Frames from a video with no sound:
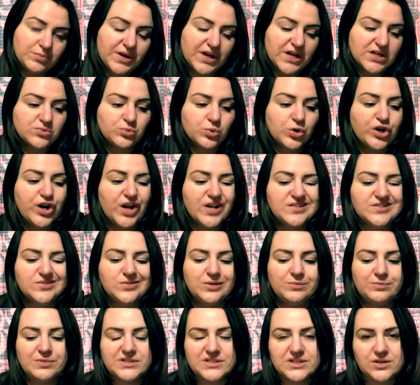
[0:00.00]
because we're not
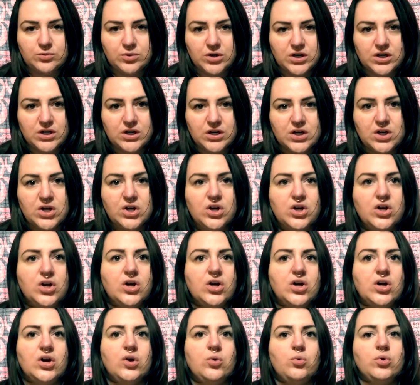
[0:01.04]
doing busy work,
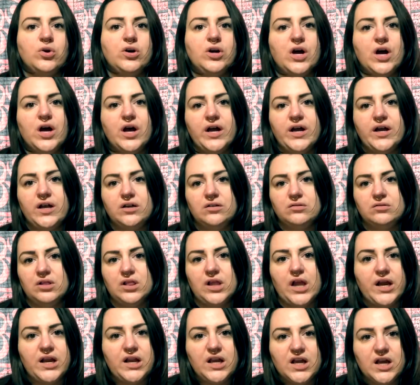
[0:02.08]
we're not
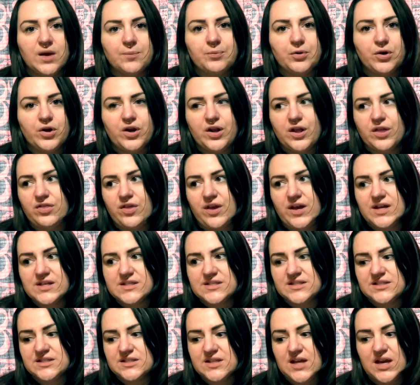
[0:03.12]
lining up or anything.
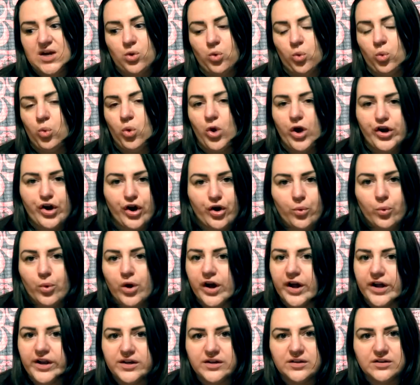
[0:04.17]
It's like
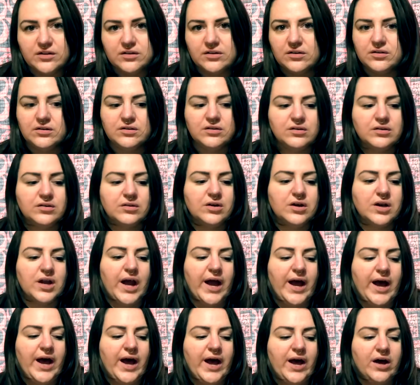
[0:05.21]
one-on-one
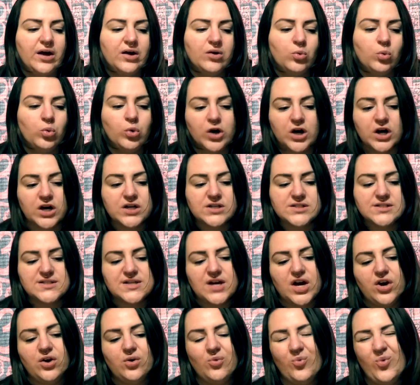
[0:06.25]
work,
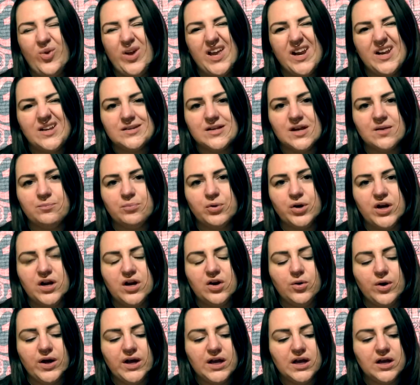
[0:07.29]
so we get it done pretty
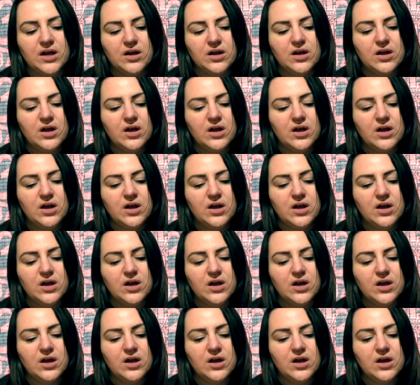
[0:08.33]
quick,